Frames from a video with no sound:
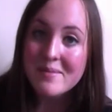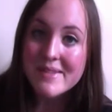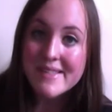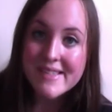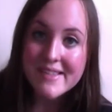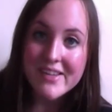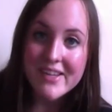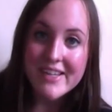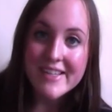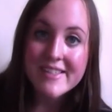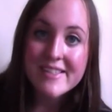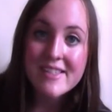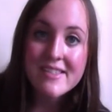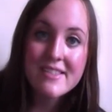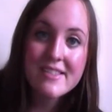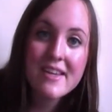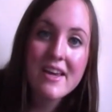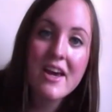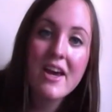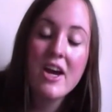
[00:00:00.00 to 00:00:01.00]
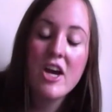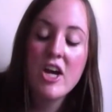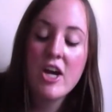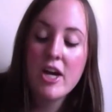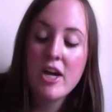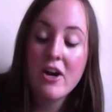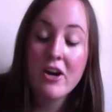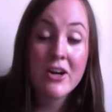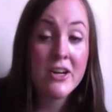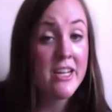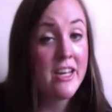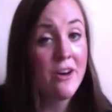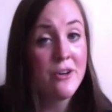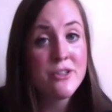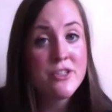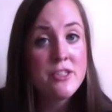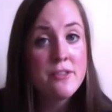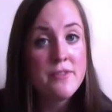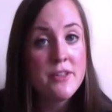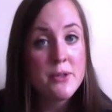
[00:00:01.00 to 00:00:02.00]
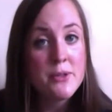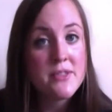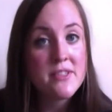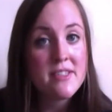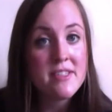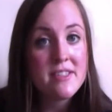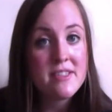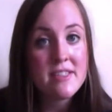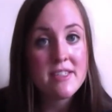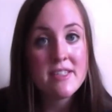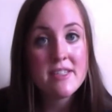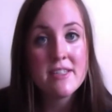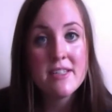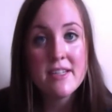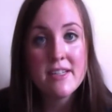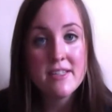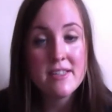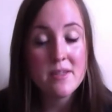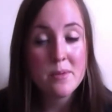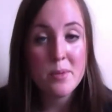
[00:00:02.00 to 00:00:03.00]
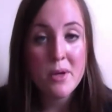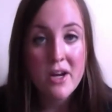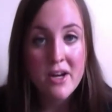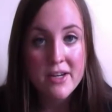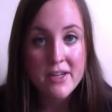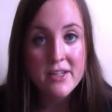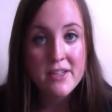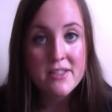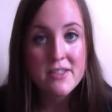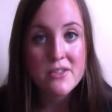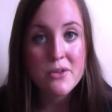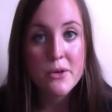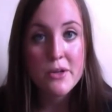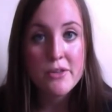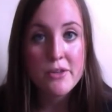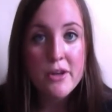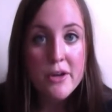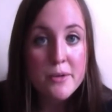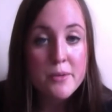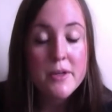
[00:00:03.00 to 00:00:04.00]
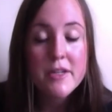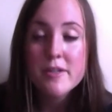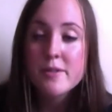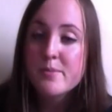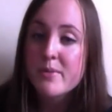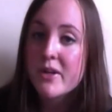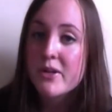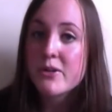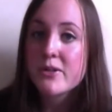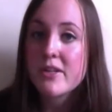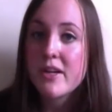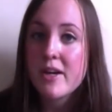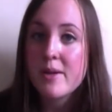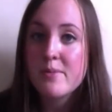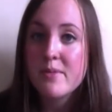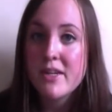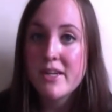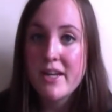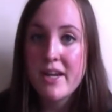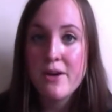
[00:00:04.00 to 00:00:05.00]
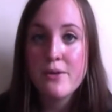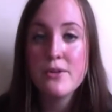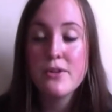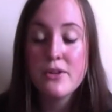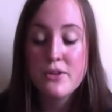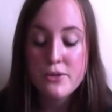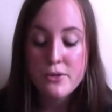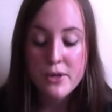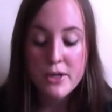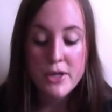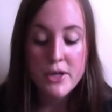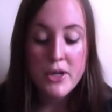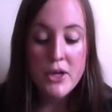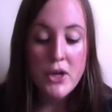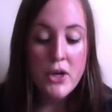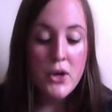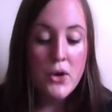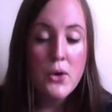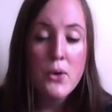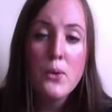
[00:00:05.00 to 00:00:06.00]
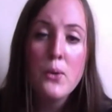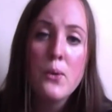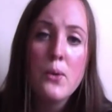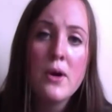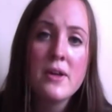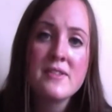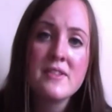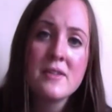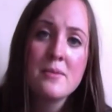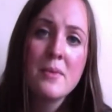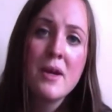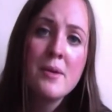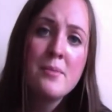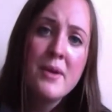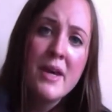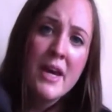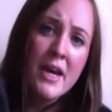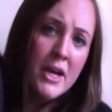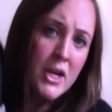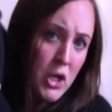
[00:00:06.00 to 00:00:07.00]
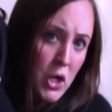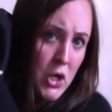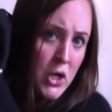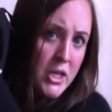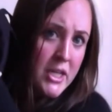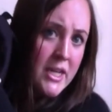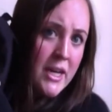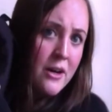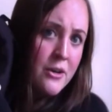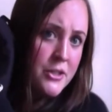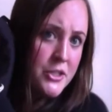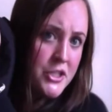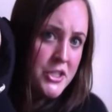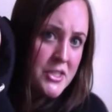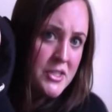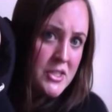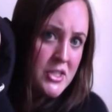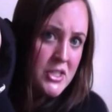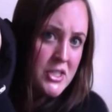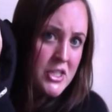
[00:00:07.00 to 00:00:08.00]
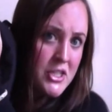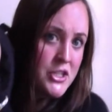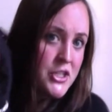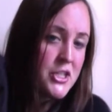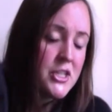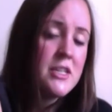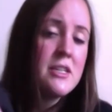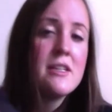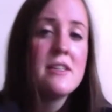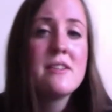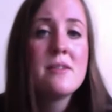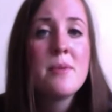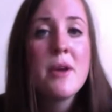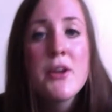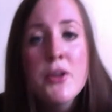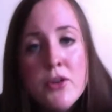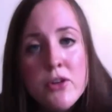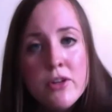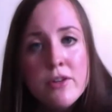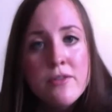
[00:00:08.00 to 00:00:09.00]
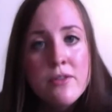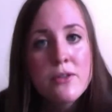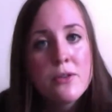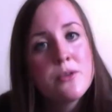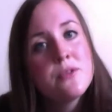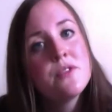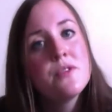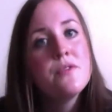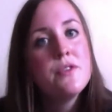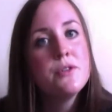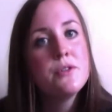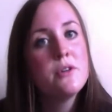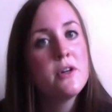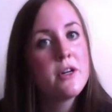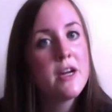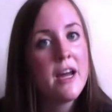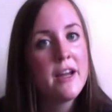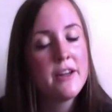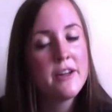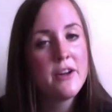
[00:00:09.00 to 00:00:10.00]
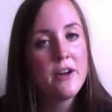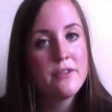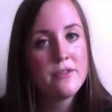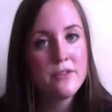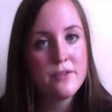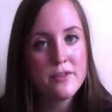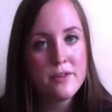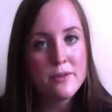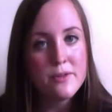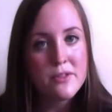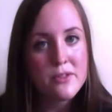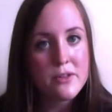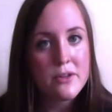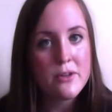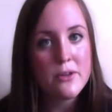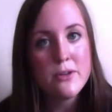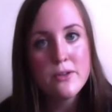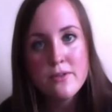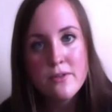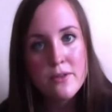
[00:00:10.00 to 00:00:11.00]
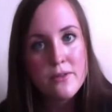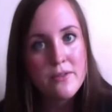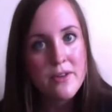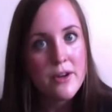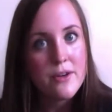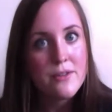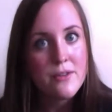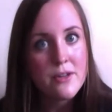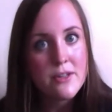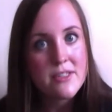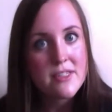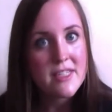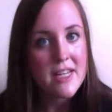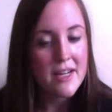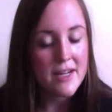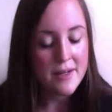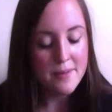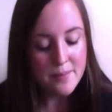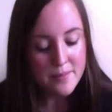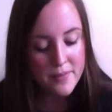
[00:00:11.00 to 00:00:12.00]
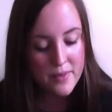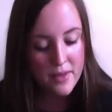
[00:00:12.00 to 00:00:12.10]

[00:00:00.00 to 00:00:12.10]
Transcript: name's Liz. Archaeology field season is upon us, so I thought what better time than now to do a What's in My Bag Archaeologist edition, especially for those of you who are headed off to field school for the very first time.